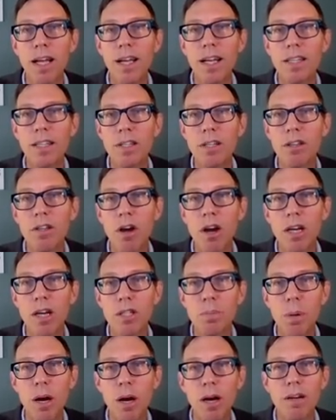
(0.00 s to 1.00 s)
and is a
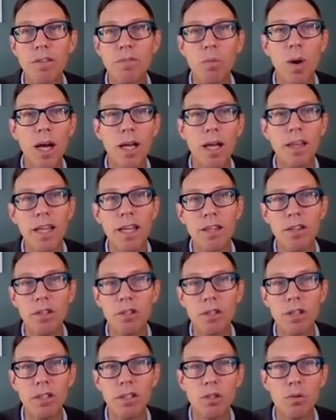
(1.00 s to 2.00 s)
large part of why
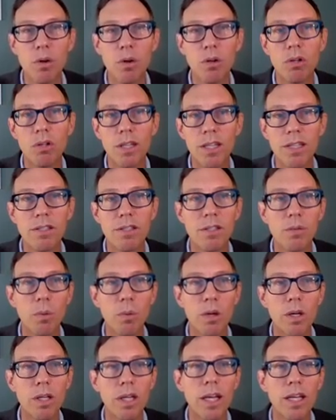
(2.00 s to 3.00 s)
lethal control isn't
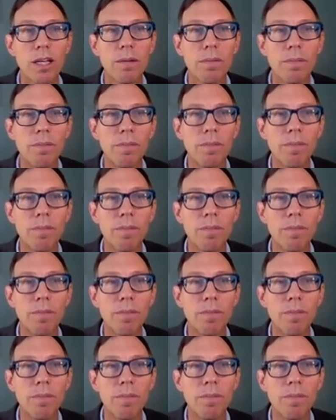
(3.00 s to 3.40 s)
working.